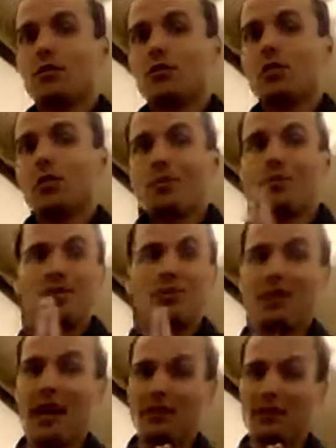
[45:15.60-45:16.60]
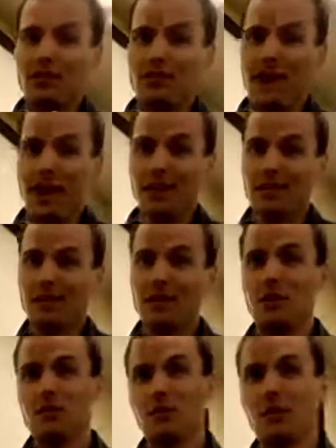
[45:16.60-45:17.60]
So, with that fun fact,
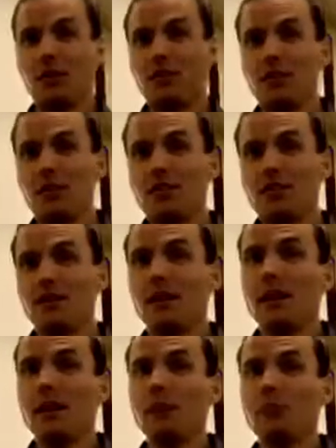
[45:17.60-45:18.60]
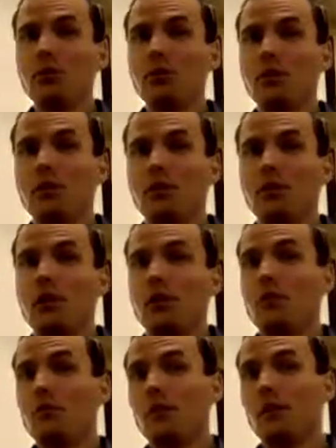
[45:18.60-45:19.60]
eat your omega-3s might help you with
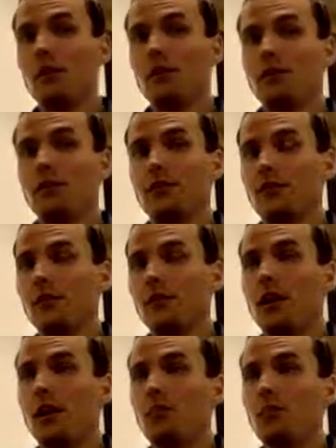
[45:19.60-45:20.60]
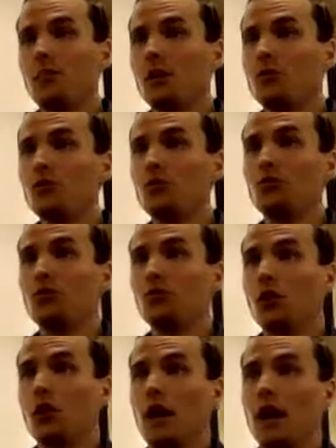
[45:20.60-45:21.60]
various
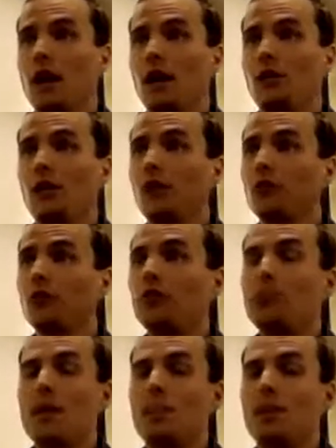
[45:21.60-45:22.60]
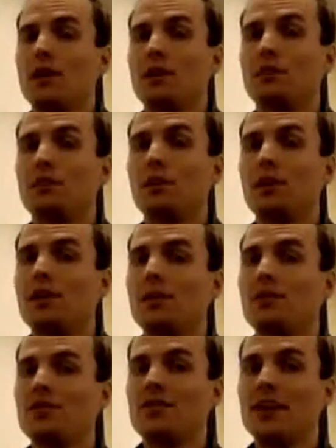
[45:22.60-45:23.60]
issues, and also membrane fluidity,
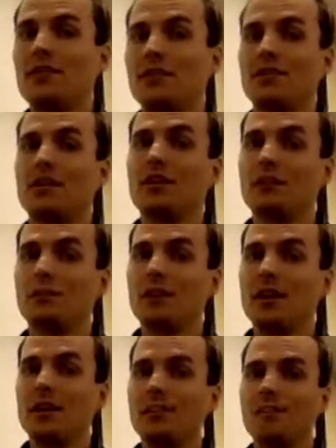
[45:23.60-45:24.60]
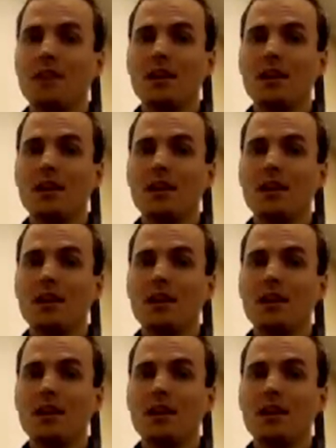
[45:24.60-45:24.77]
which is every cell in the body.